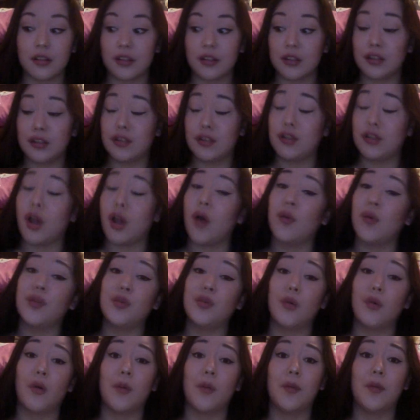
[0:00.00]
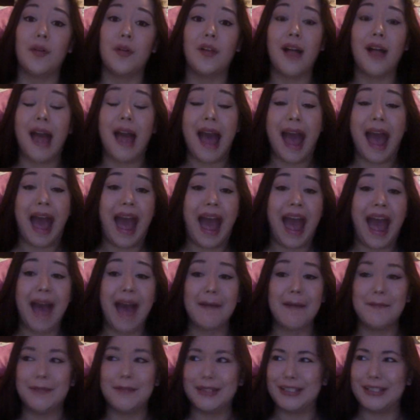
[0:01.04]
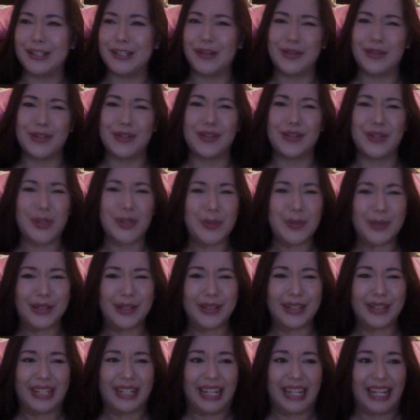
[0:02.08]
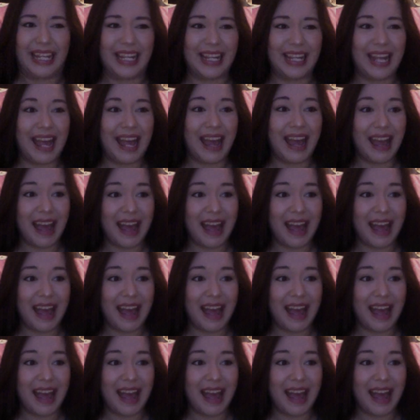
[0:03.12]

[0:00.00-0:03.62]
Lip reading: so adorable, but so stupid looking,